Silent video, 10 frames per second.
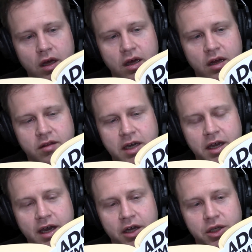
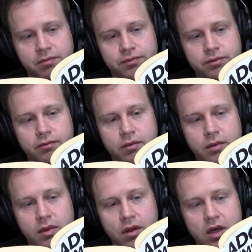Taking action.
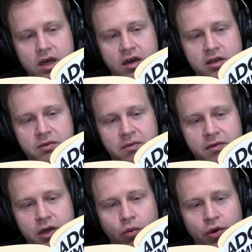Sometimes
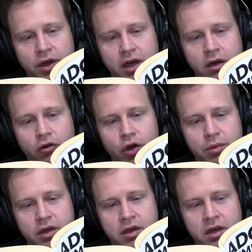when you work in a group,
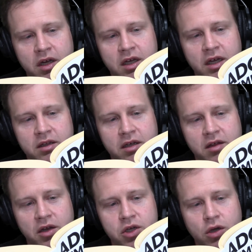you need to get the
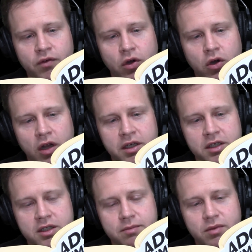attention of your
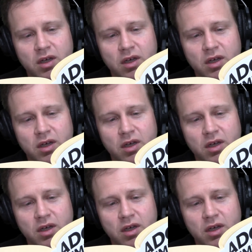colleagues.